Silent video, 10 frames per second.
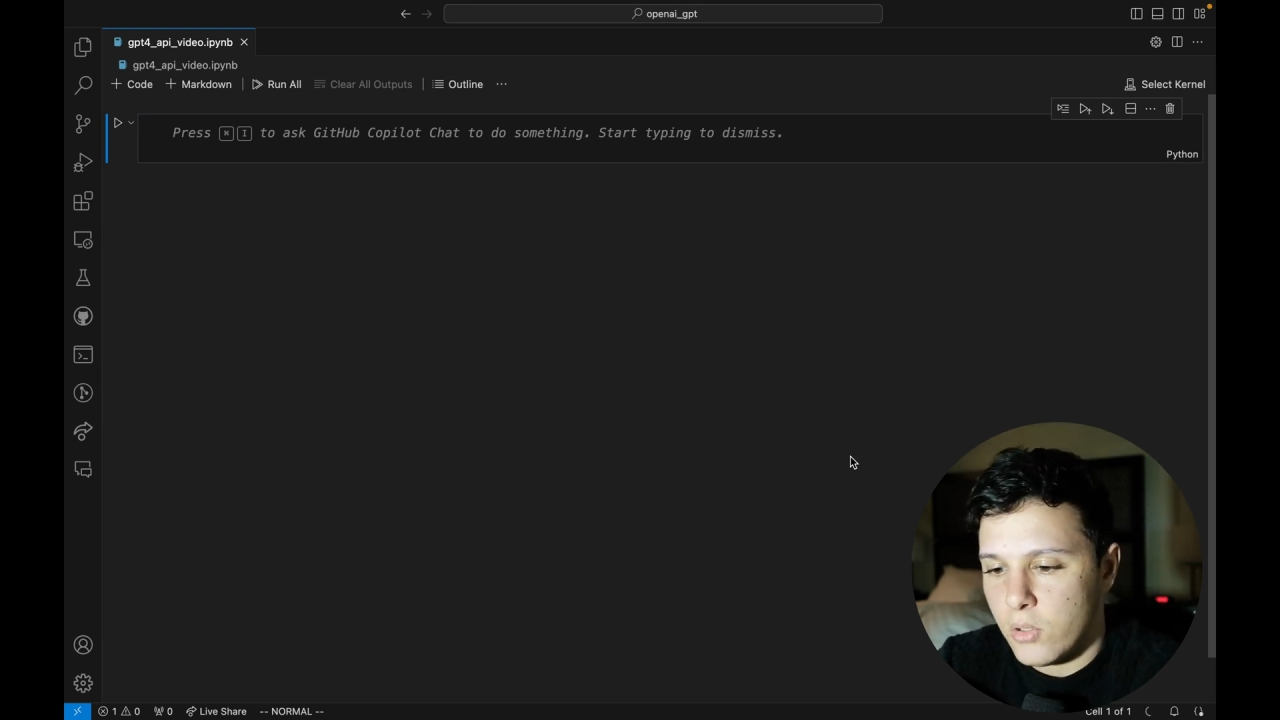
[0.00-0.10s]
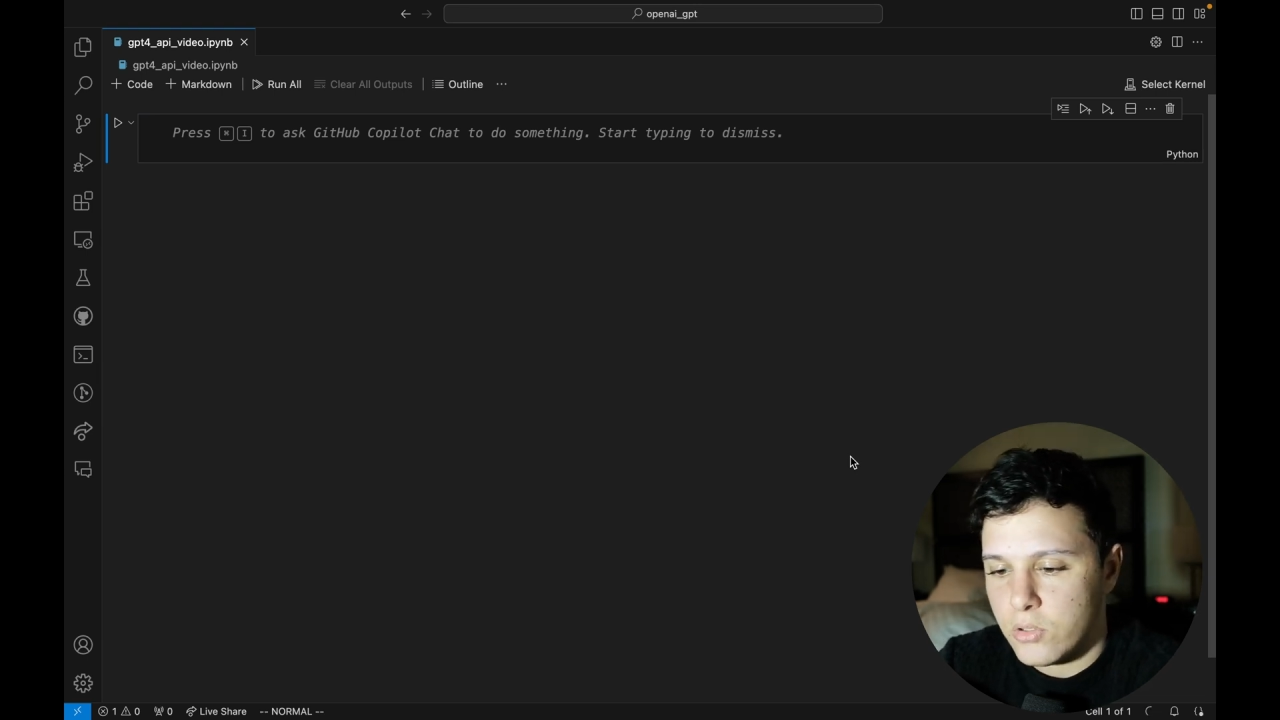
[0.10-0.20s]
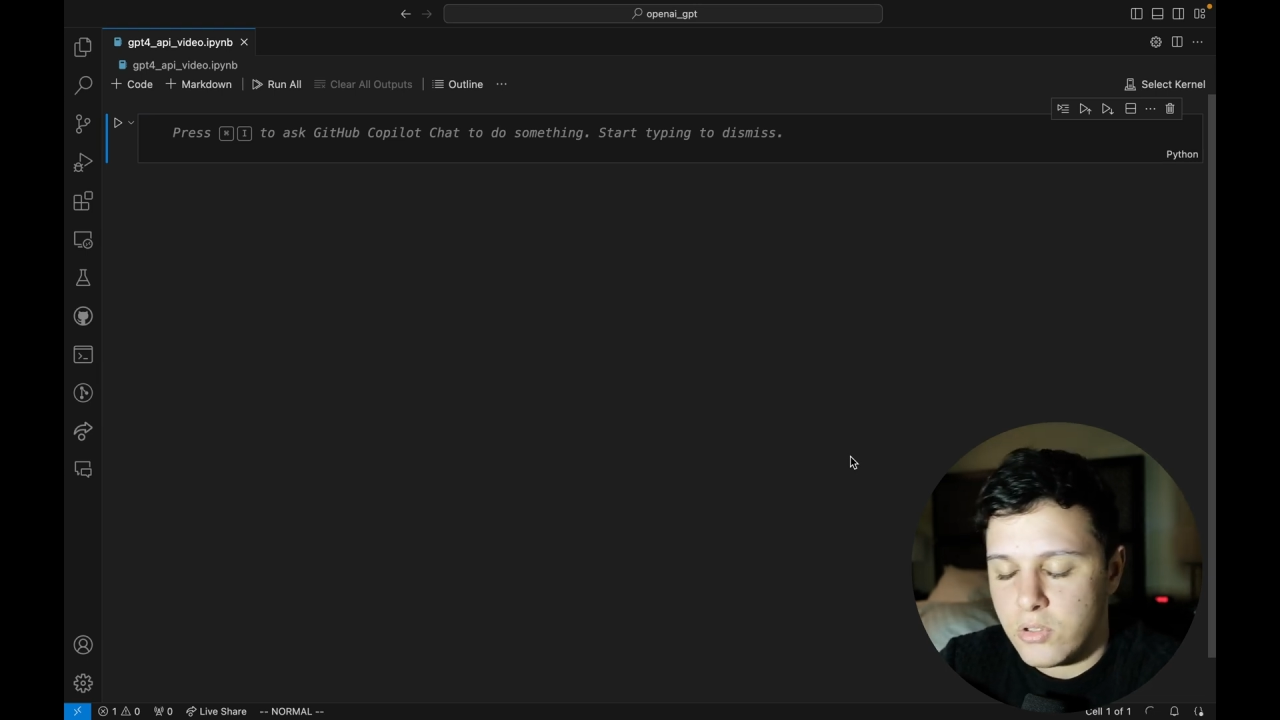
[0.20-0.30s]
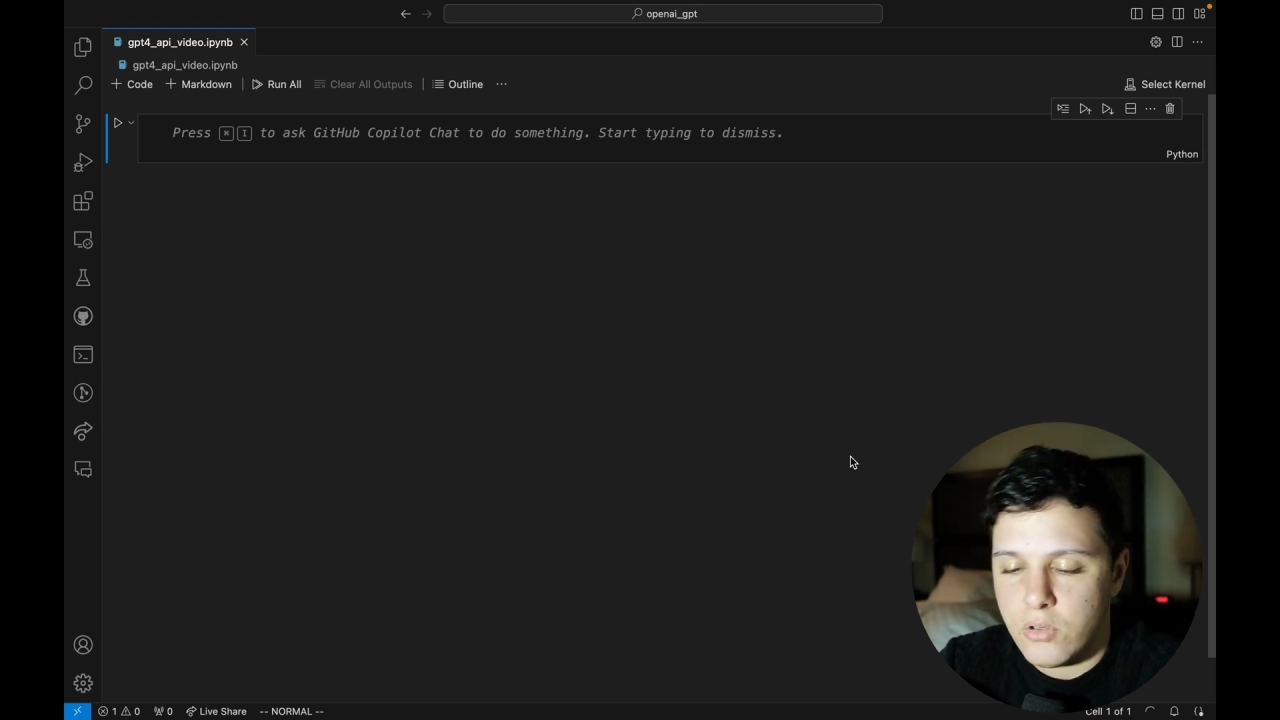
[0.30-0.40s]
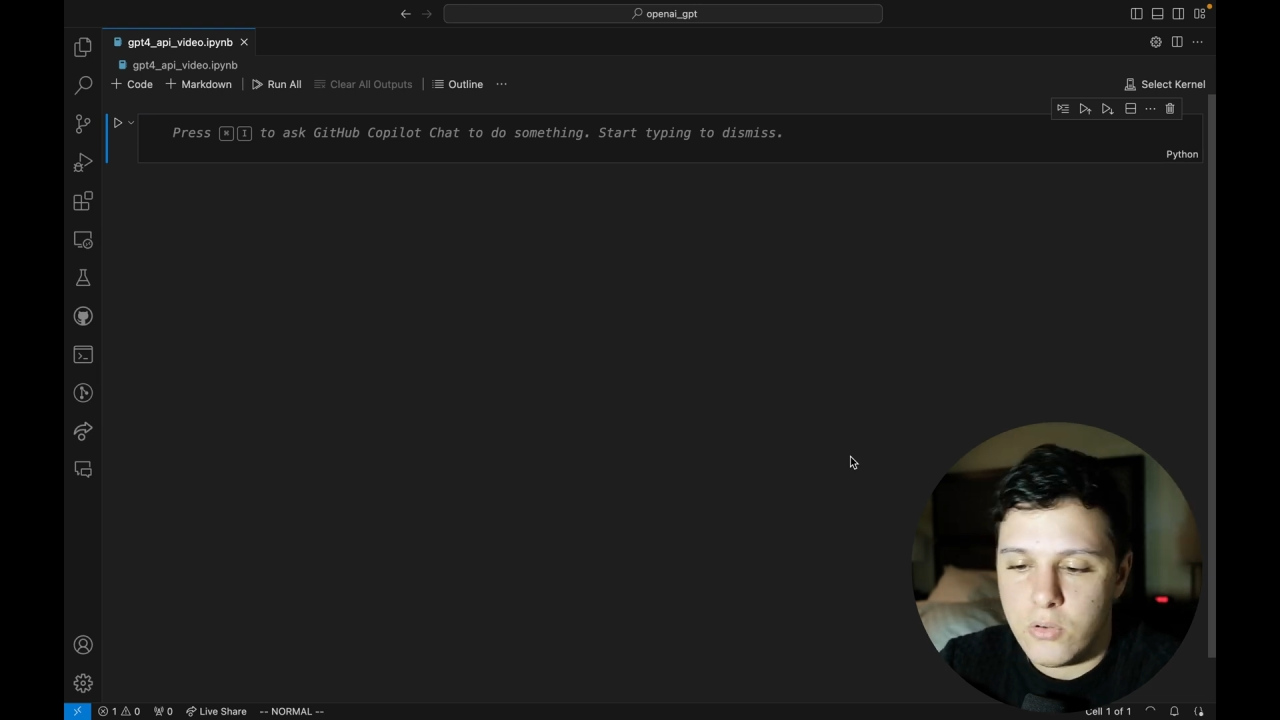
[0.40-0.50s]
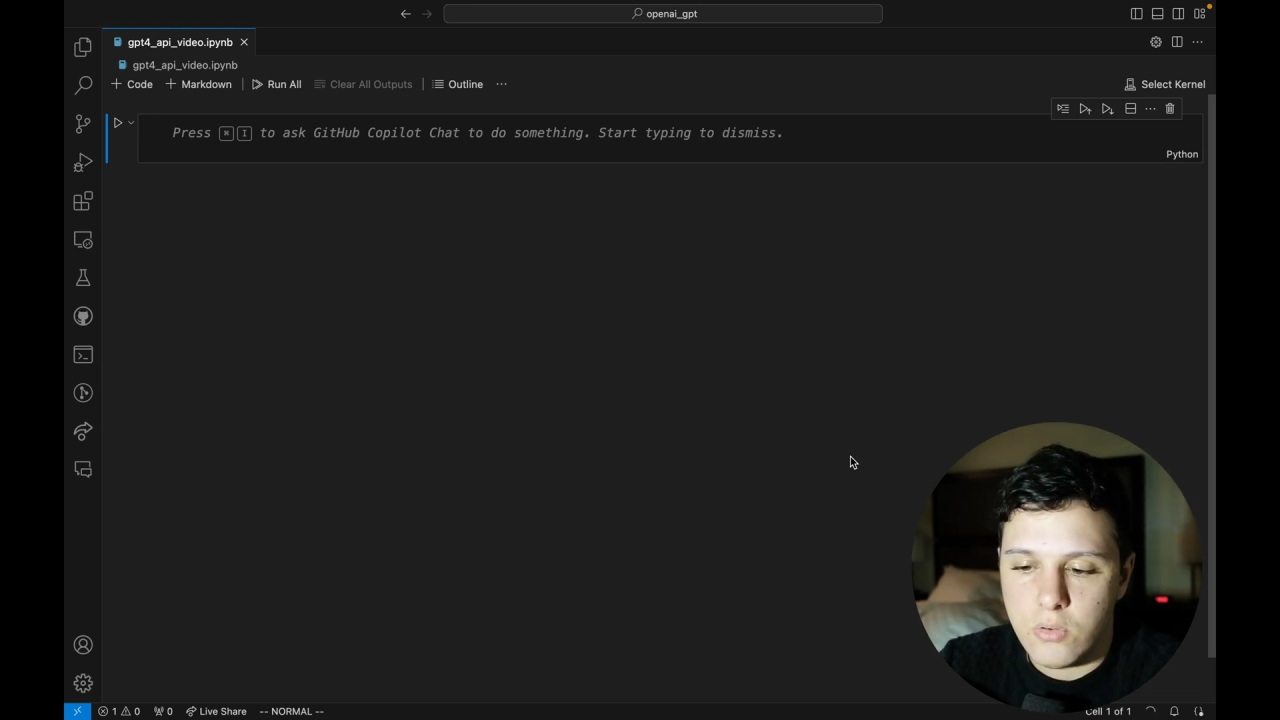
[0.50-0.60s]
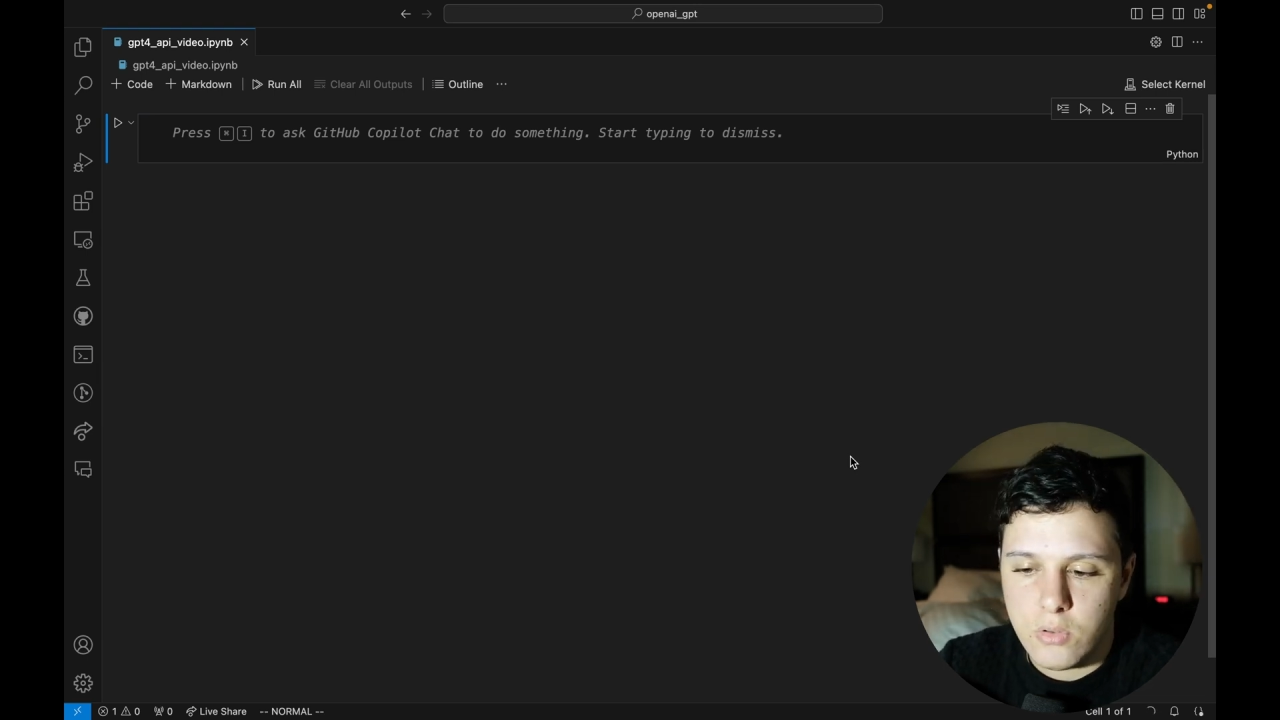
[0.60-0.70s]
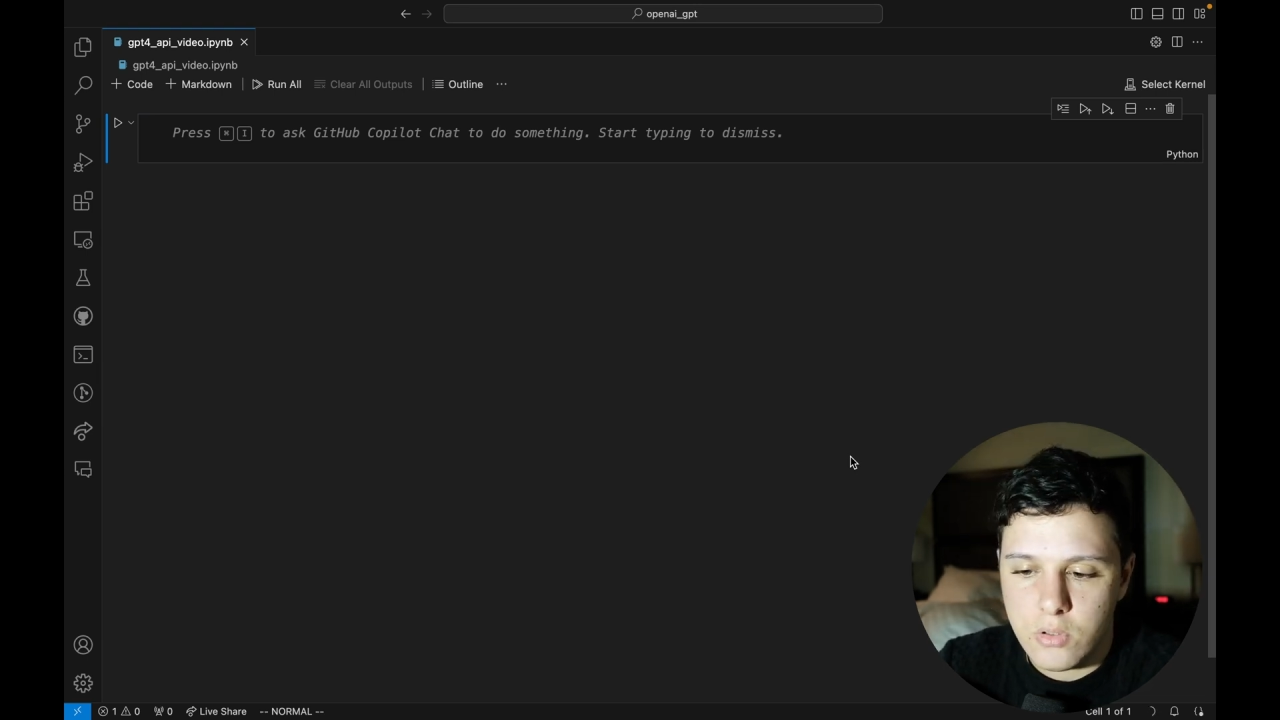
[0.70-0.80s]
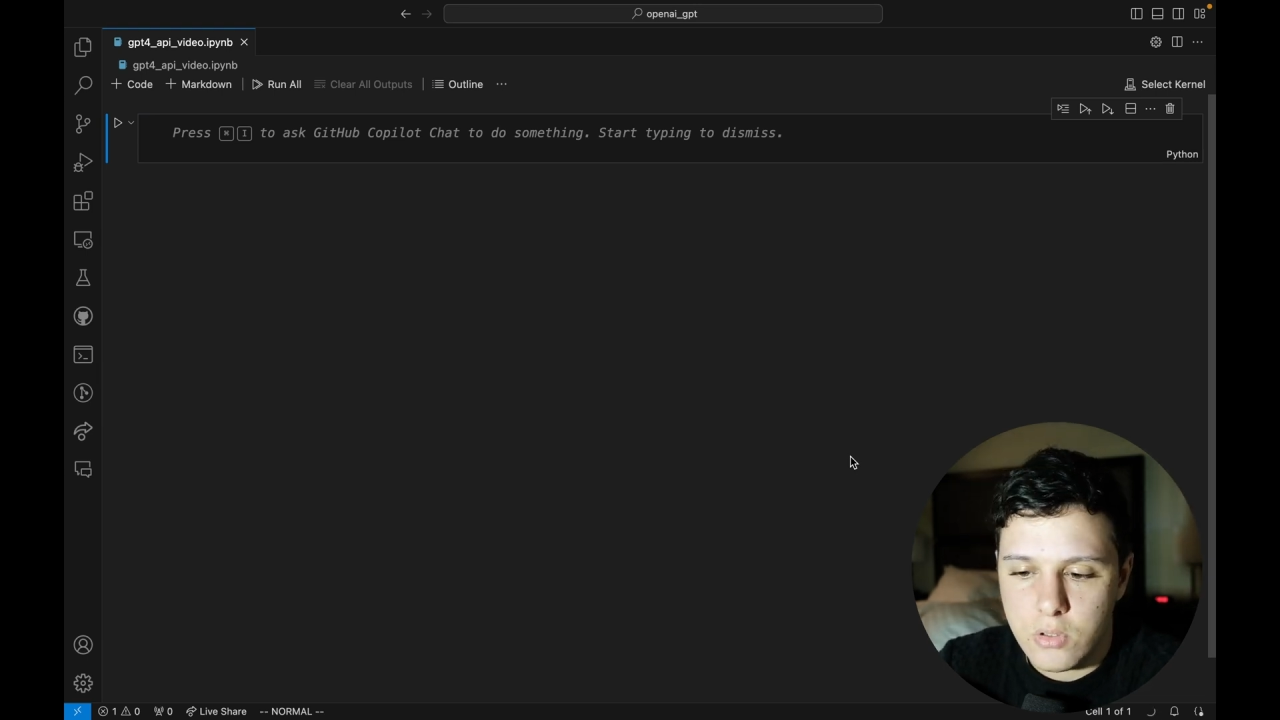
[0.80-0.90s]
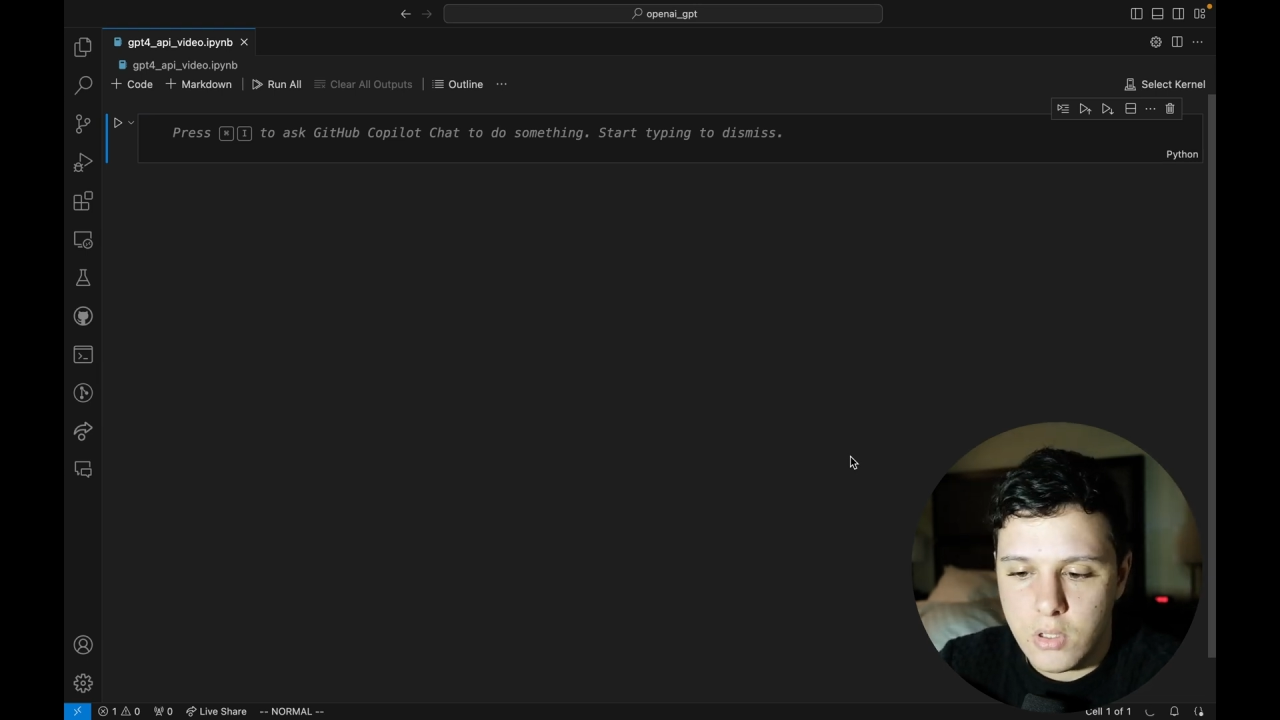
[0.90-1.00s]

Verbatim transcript: also